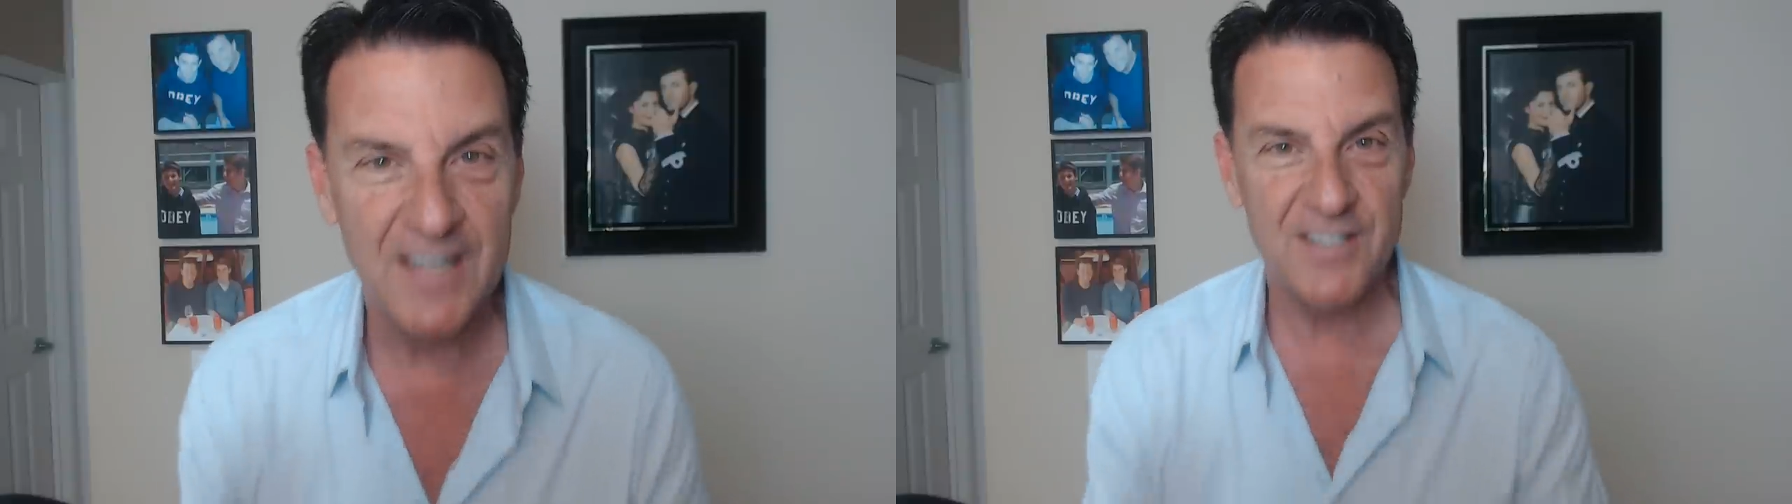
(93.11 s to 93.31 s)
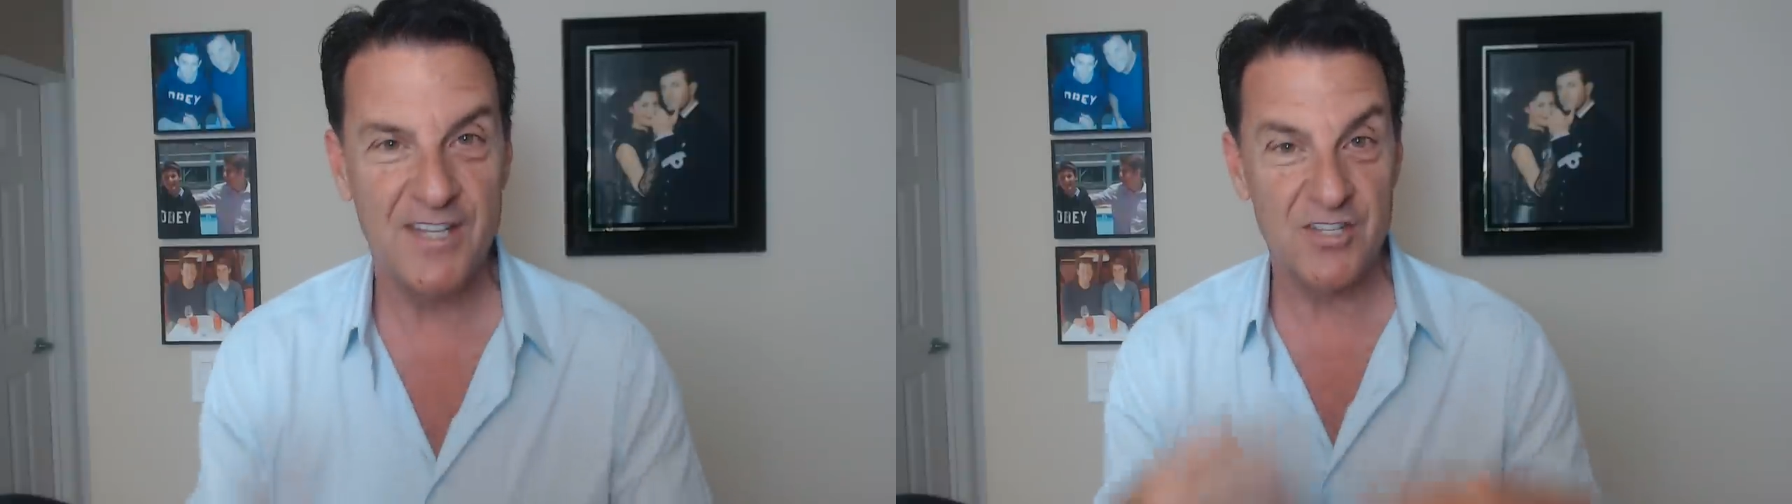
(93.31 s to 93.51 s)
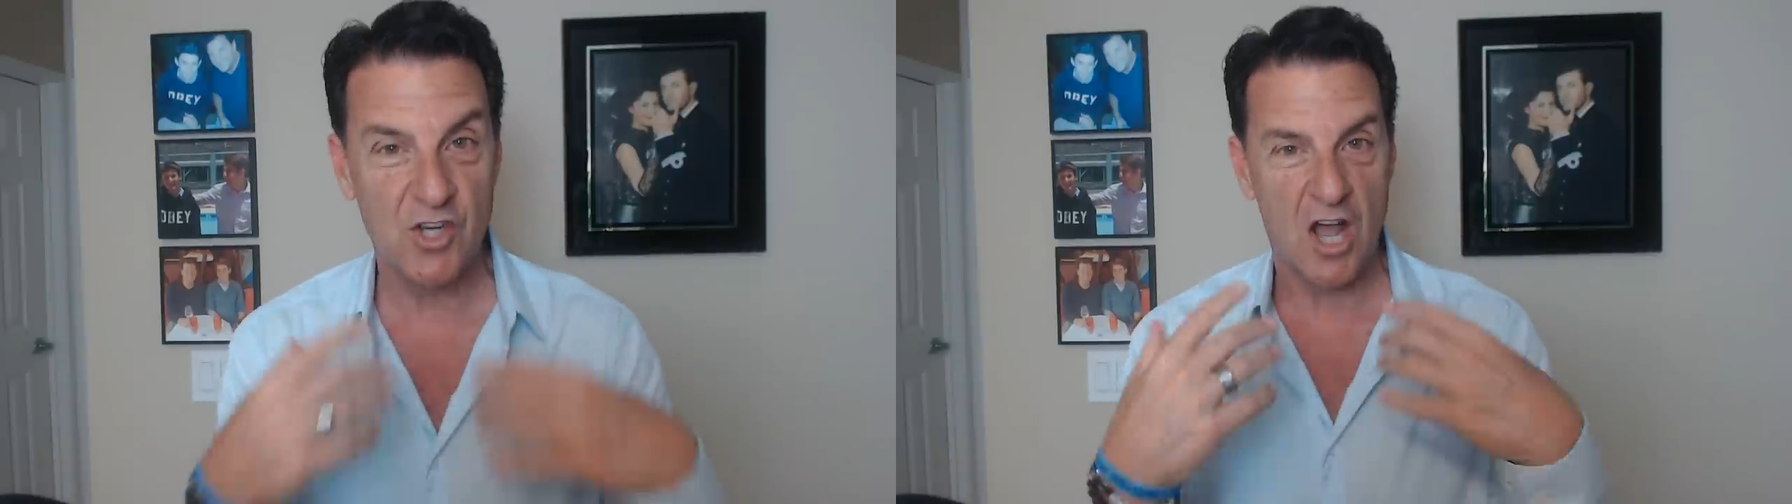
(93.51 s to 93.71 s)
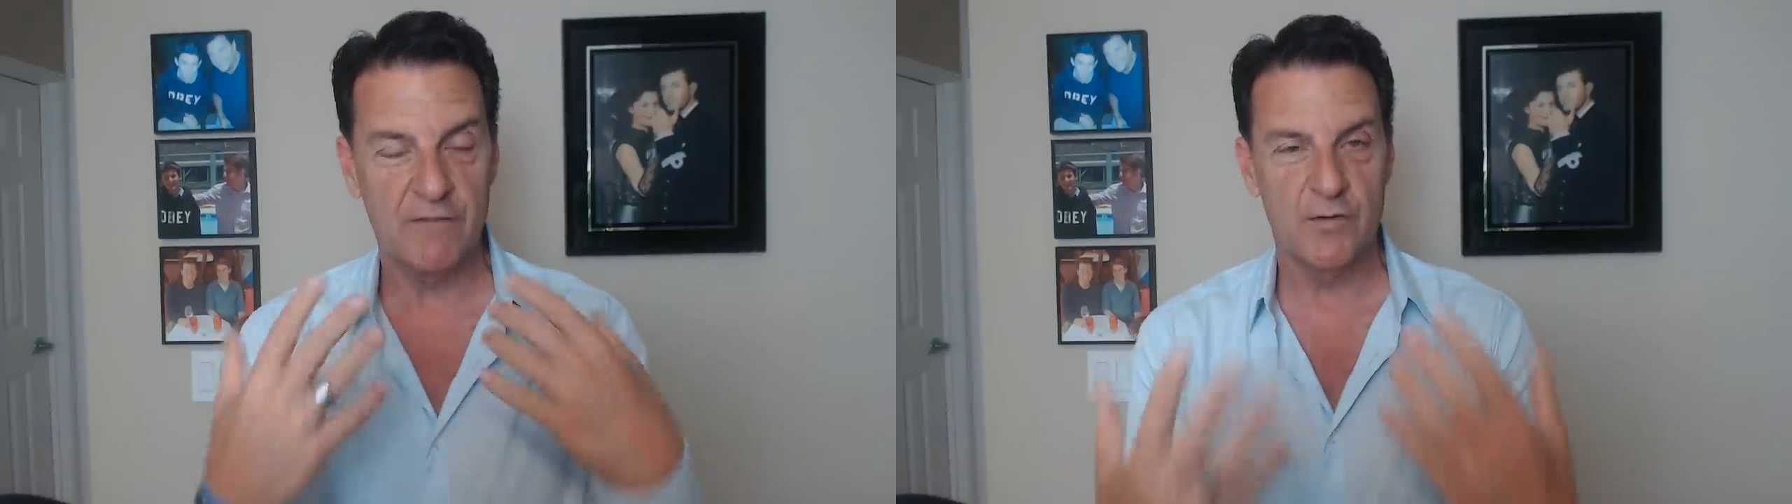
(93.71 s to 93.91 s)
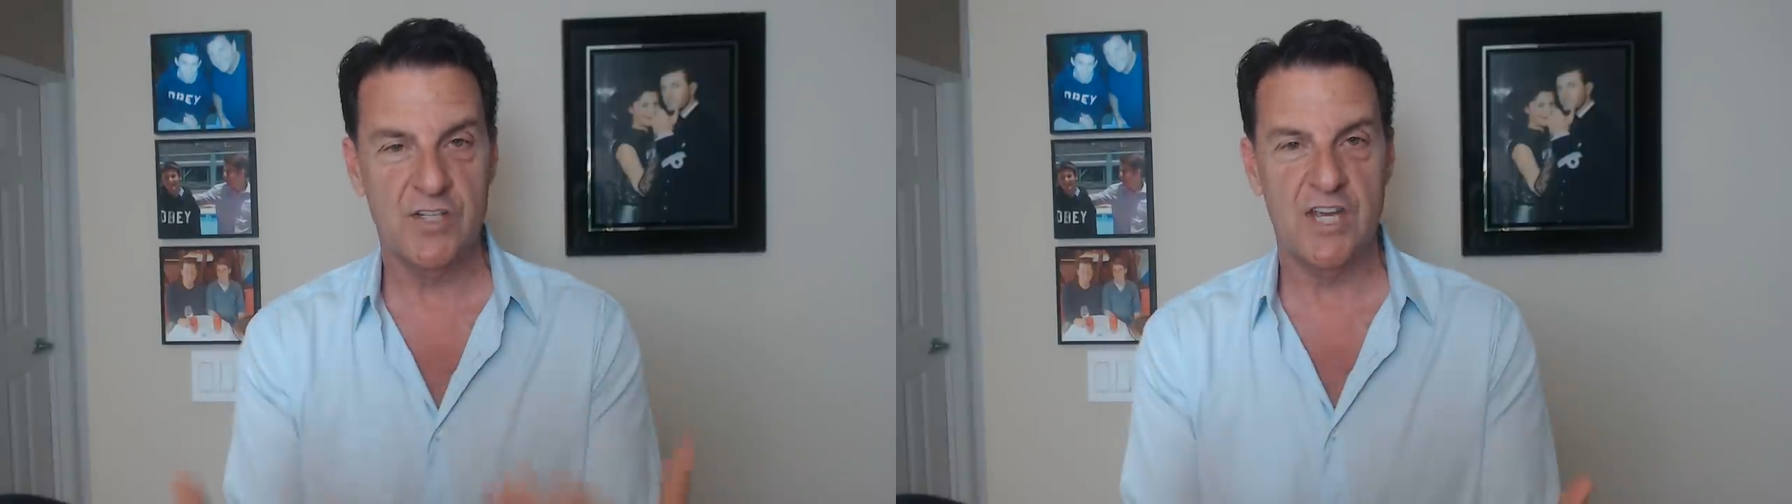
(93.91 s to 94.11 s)
to this
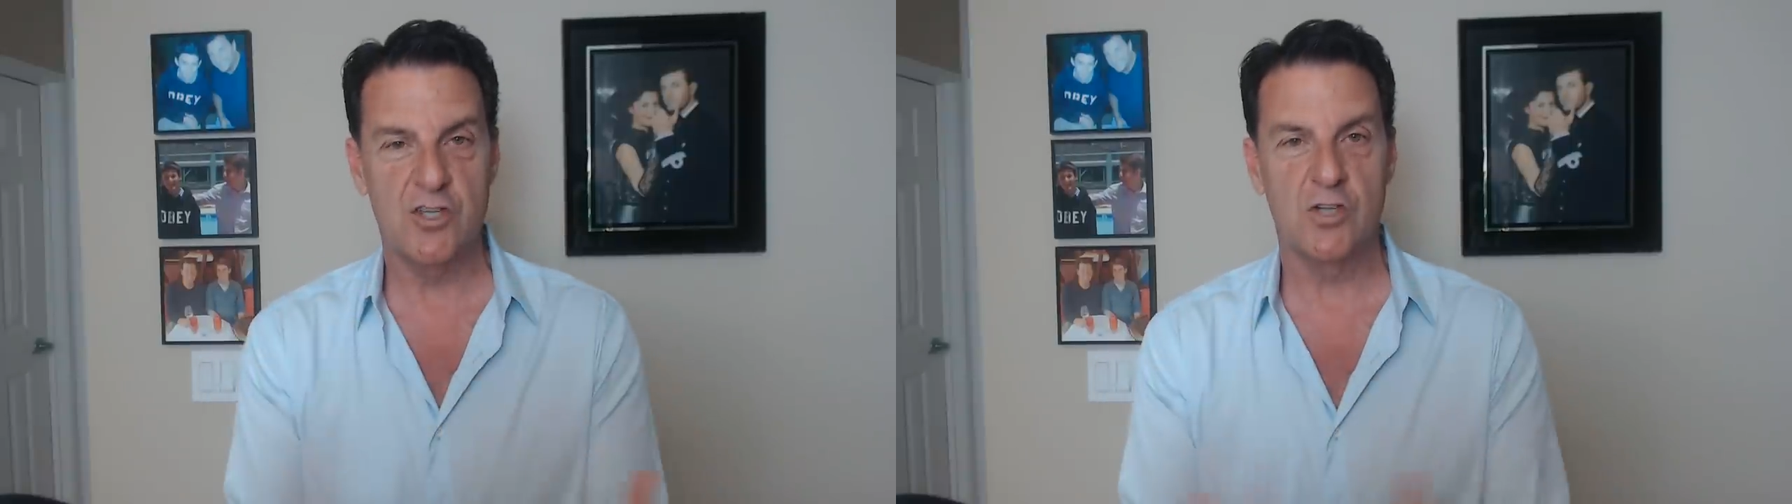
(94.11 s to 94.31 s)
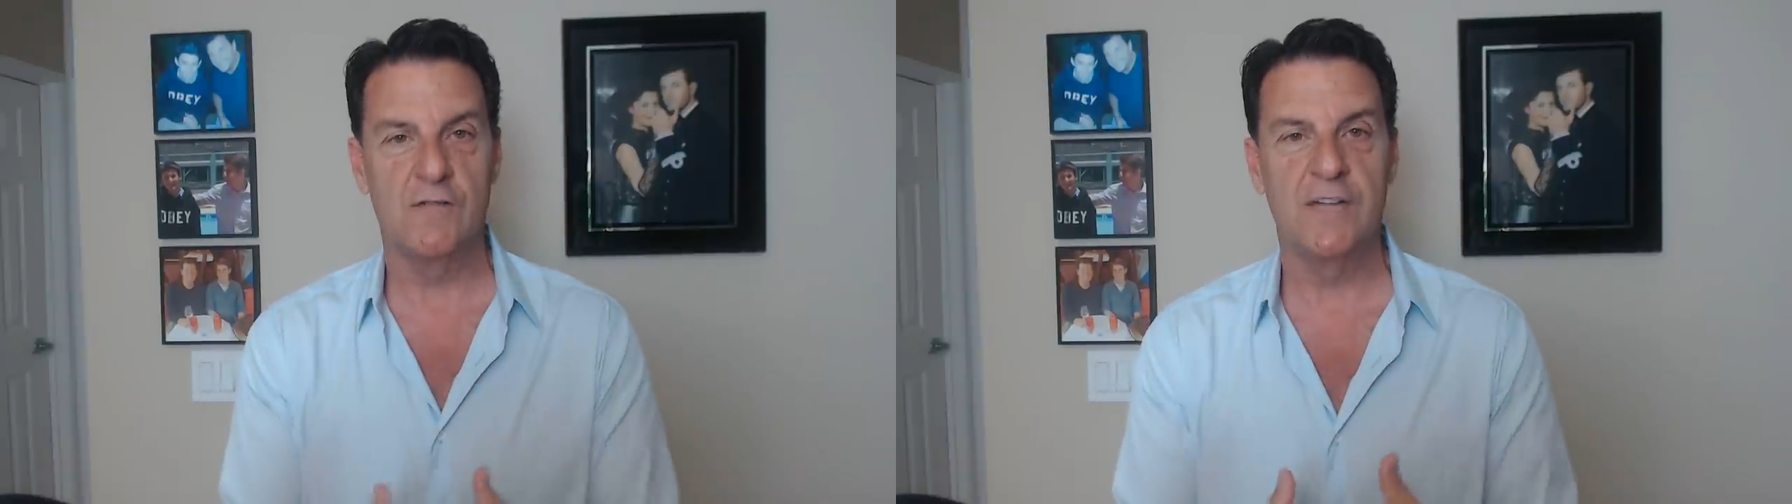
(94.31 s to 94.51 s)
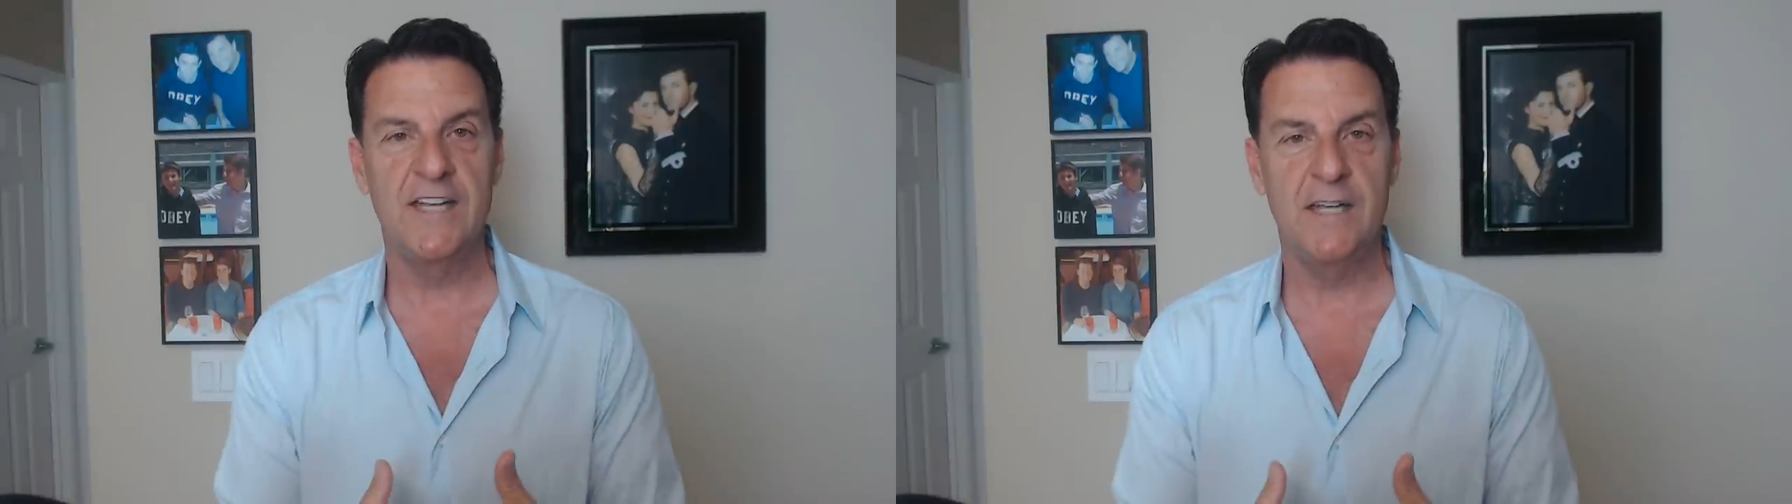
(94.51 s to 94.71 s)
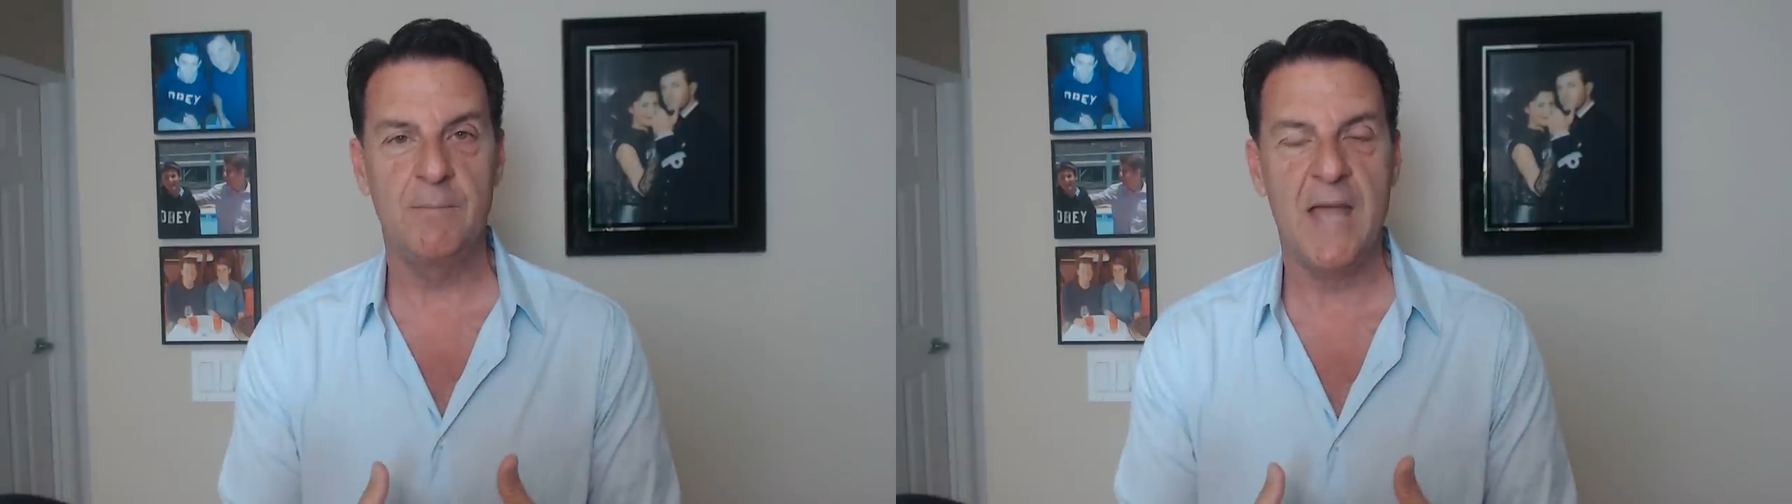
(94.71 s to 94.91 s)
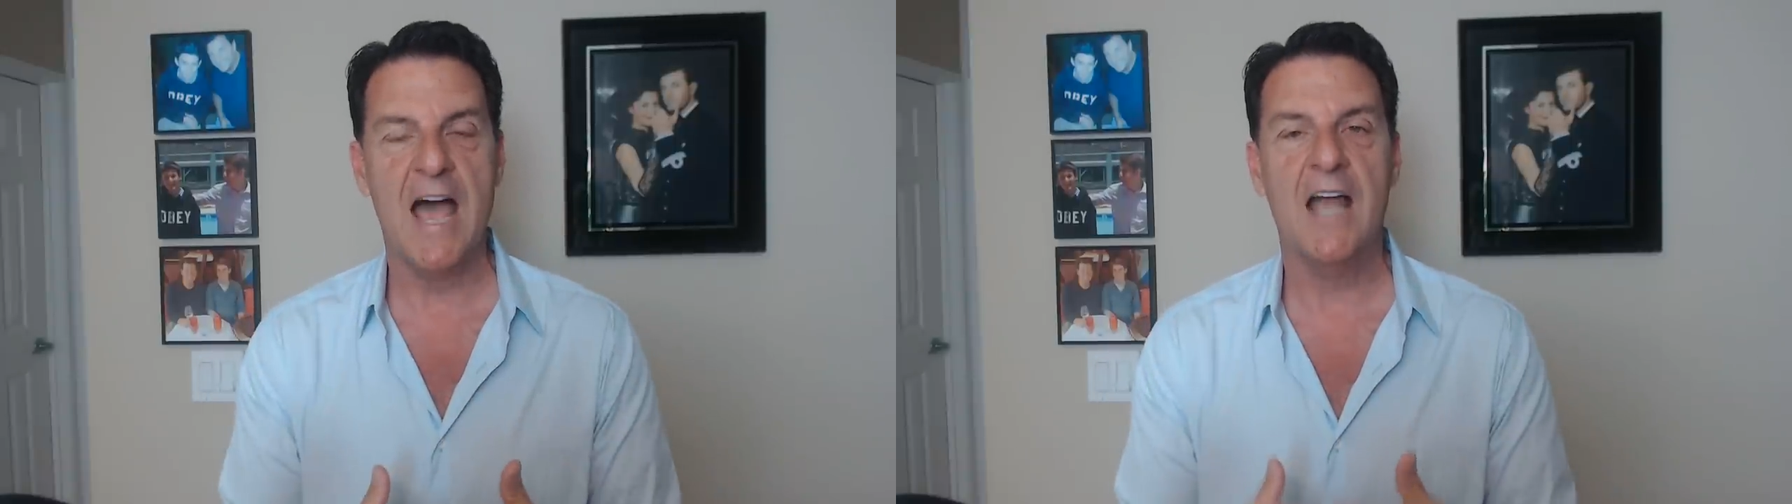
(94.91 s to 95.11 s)
conversation of leaning
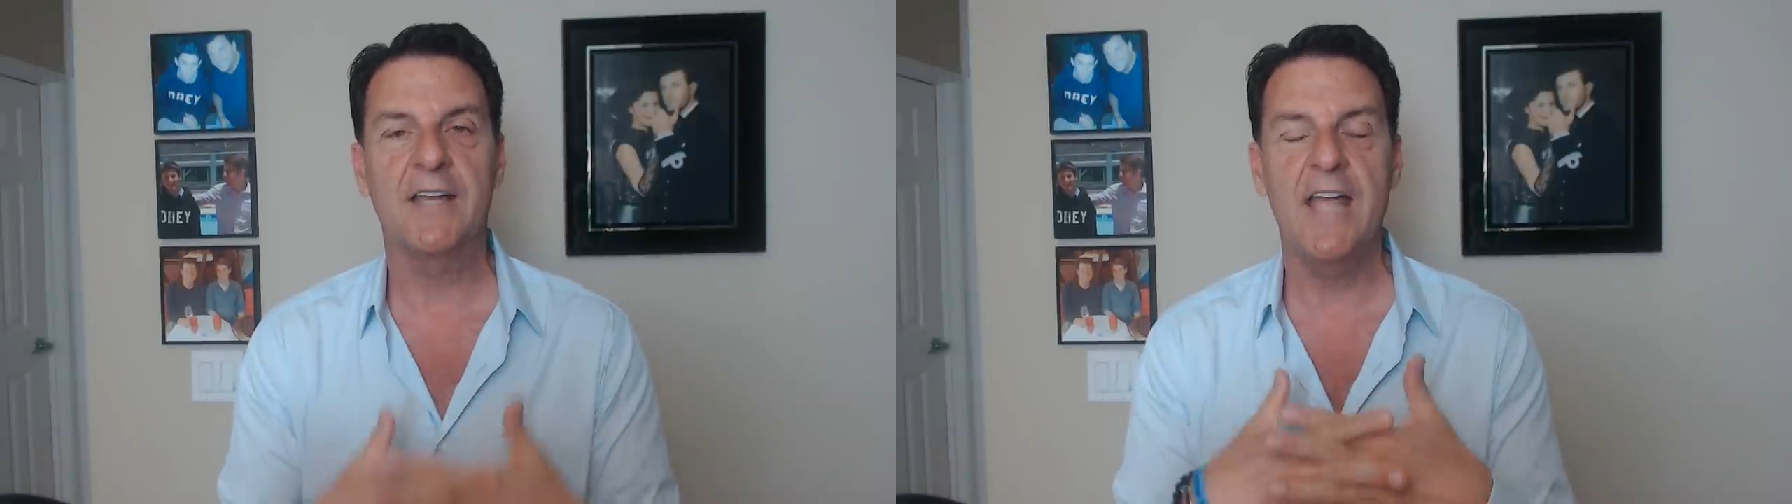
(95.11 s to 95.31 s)
back.